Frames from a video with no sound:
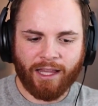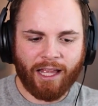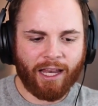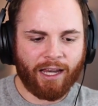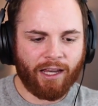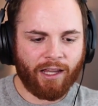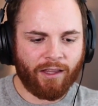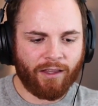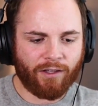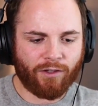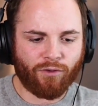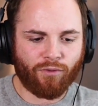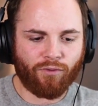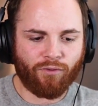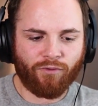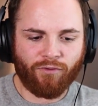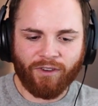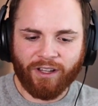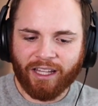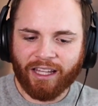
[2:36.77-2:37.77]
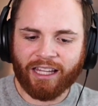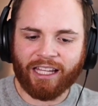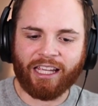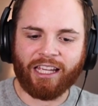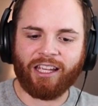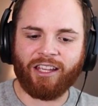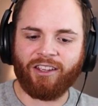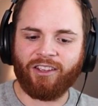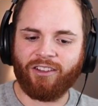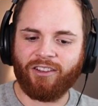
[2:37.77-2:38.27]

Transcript: then this really